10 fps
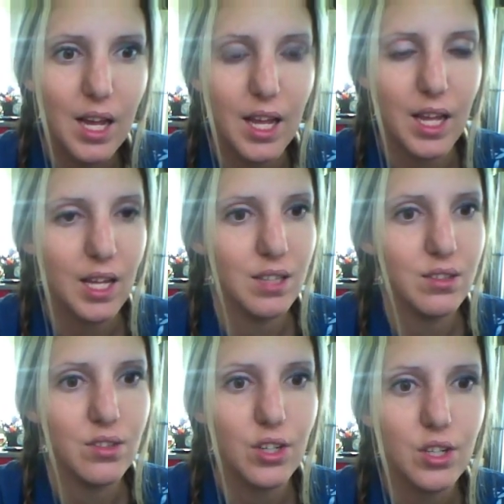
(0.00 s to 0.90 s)

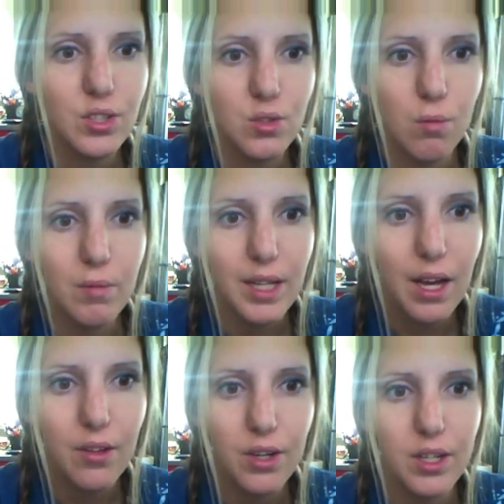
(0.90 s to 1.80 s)
And there are so many
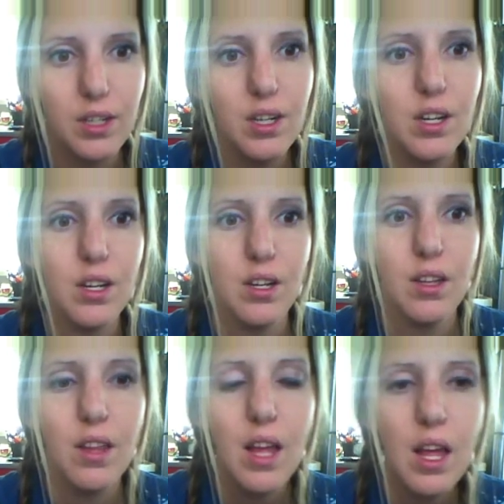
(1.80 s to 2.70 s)
other
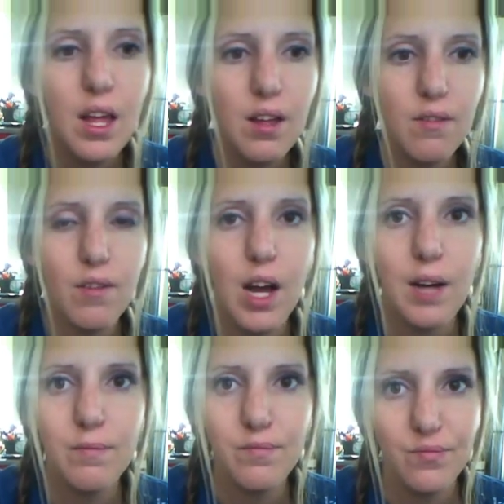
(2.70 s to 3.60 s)

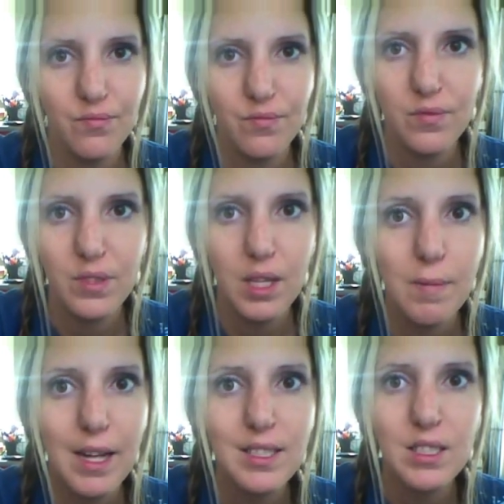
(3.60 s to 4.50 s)

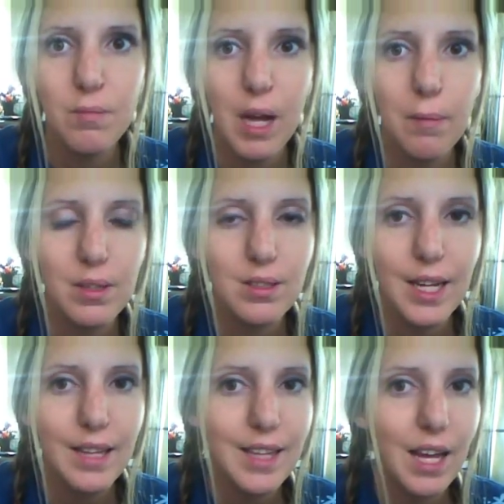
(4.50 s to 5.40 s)
commands in the Bible
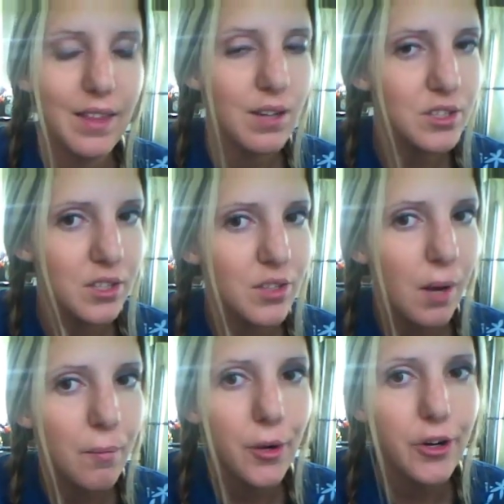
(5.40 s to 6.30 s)
like that. Thou shalt
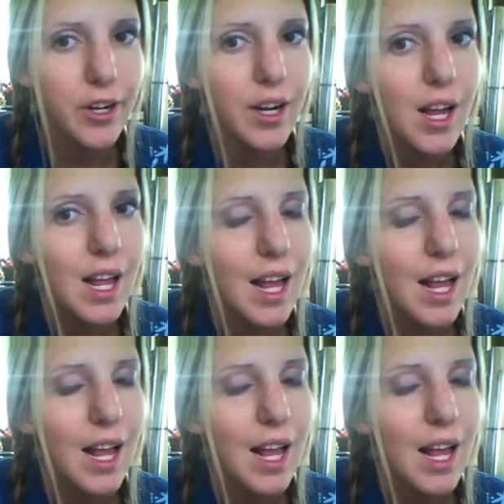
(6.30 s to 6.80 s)
not murder.